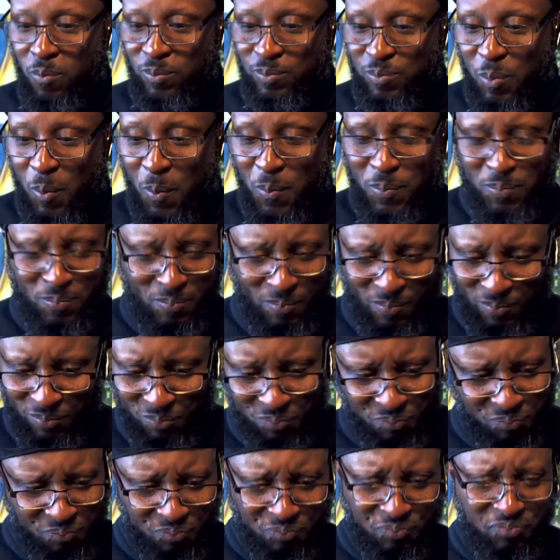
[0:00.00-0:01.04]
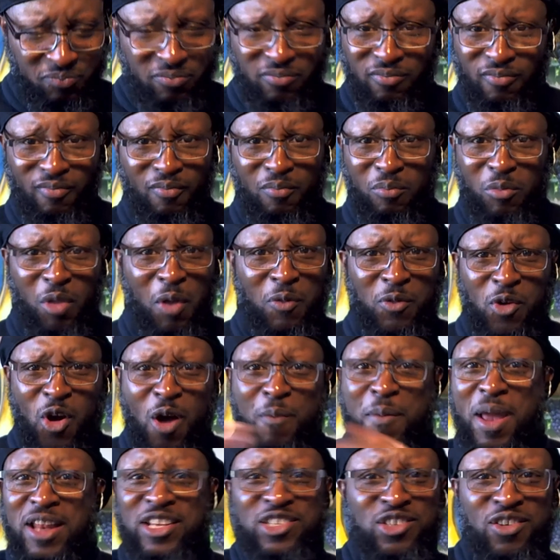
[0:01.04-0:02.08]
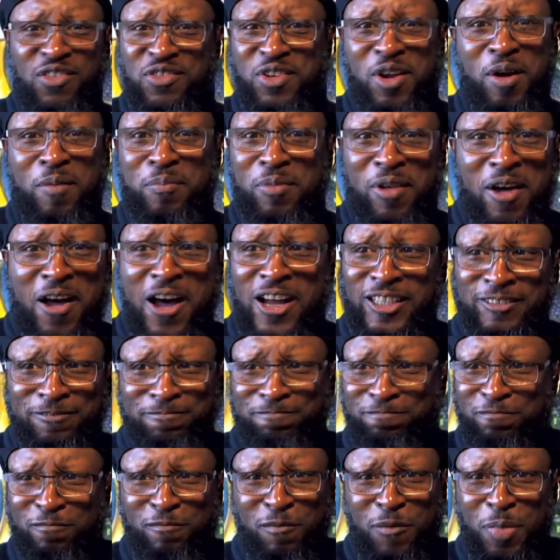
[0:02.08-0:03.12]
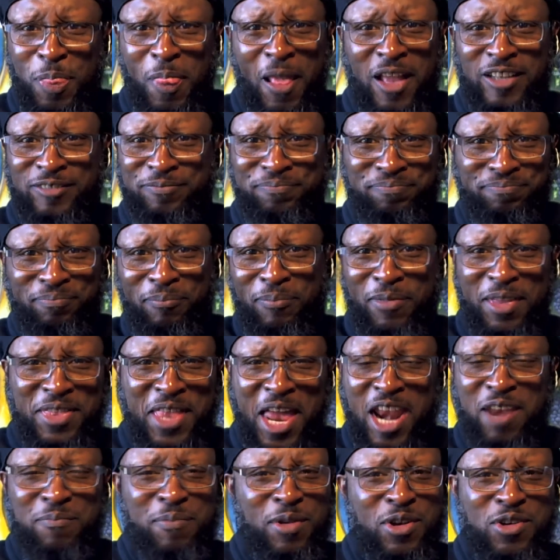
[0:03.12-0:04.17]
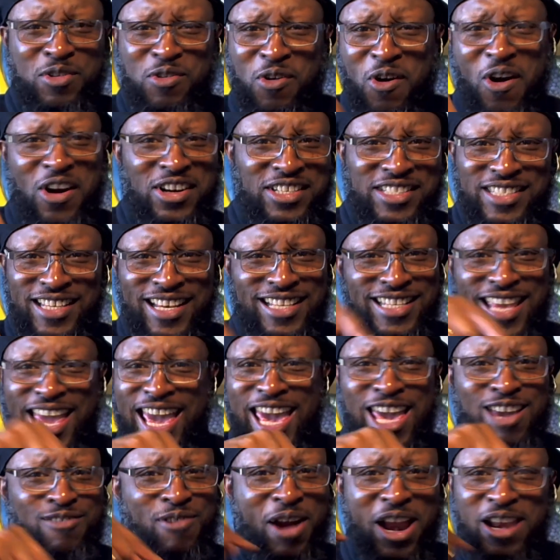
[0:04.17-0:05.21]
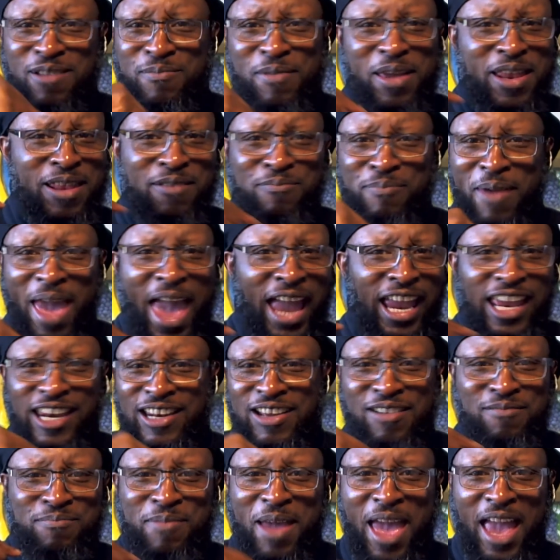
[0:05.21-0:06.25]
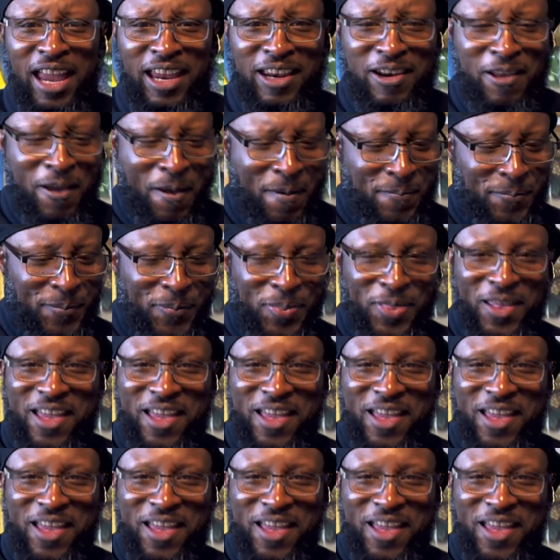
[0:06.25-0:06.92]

Mm. Going back to Sauvignon Blanc, now the Pinot Noir says, hey, wait a minute, back it up, back it up.